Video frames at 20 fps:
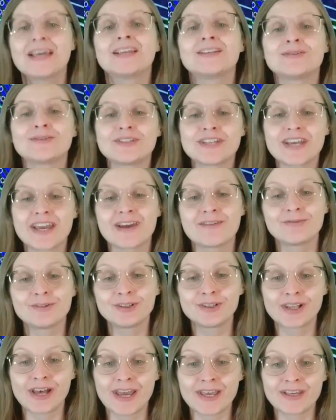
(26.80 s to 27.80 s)
Today I
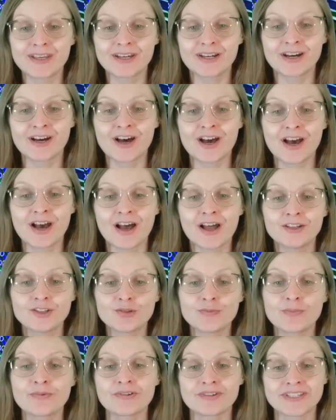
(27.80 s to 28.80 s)
would like
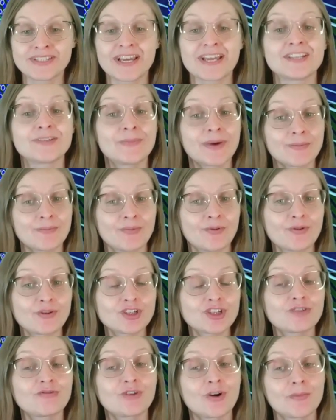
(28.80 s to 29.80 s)
to present my
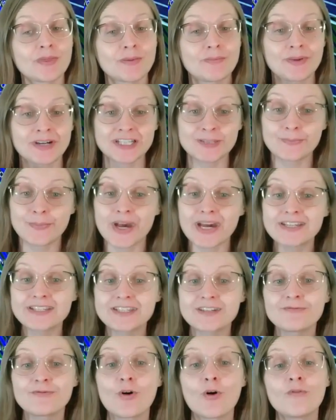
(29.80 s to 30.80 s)
project from the
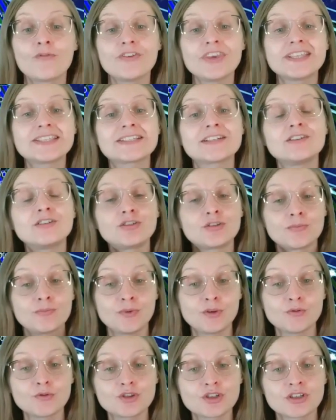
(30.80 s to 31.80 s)
perspective of its
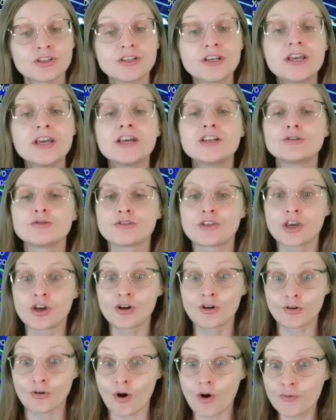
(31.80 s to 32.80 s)
contribution to the
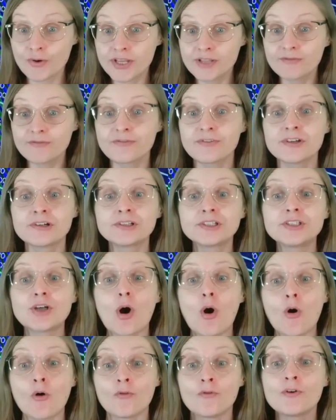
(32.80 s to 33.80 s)
growing field
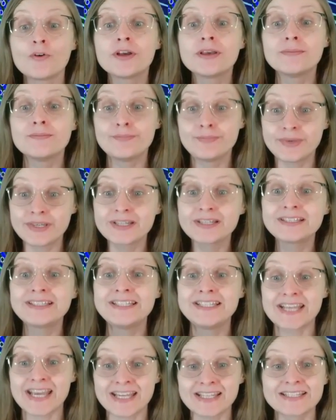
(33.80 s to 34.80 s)
of big
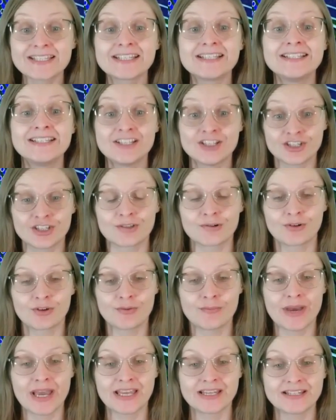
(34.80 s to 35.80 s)
data digital
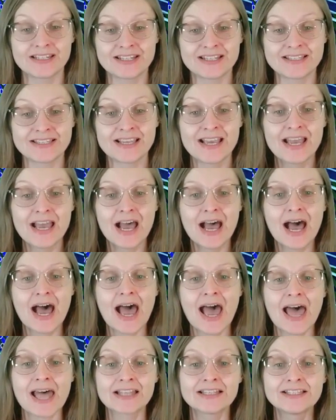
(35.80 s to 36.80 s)
humanities
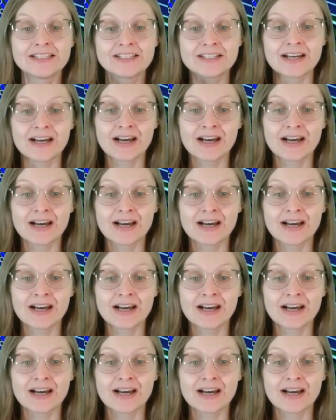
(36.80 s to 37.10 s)
and